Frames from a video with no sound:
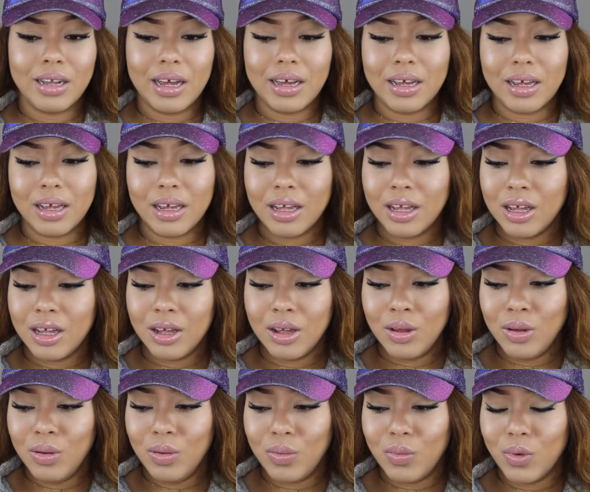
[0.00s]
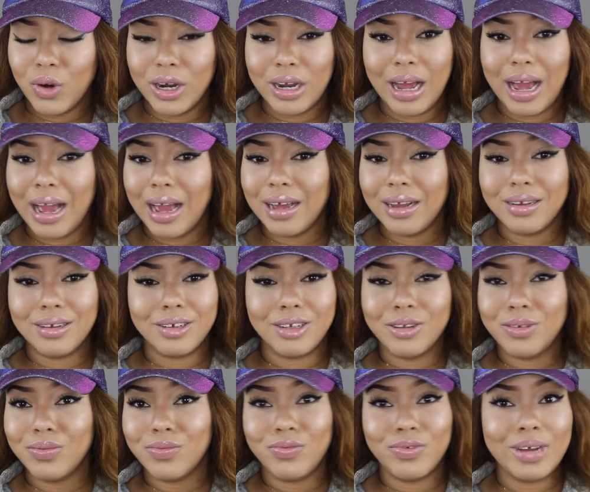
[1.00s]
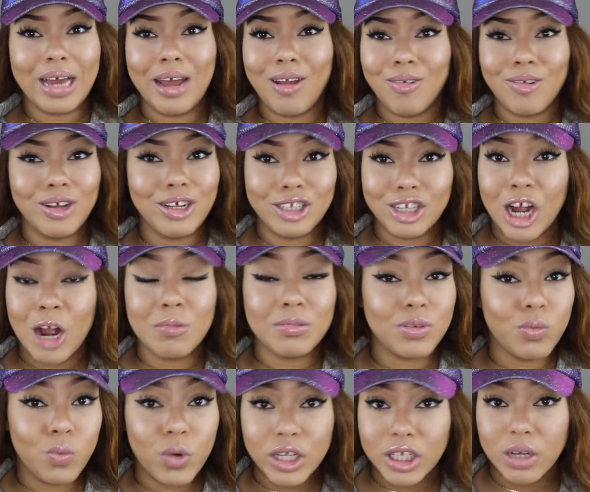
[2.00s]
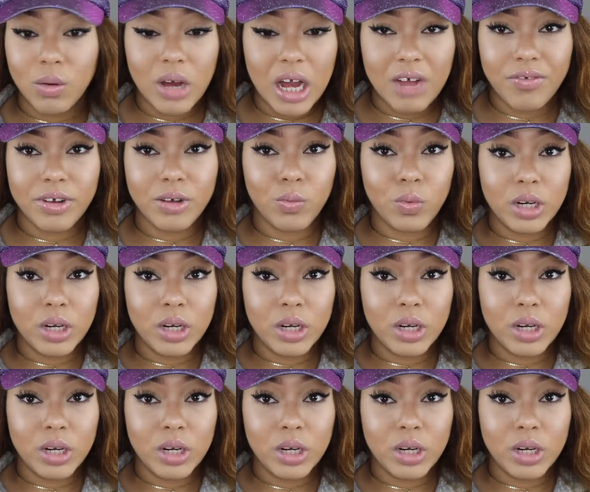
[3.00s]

Like, we're not on good terms whatsoever.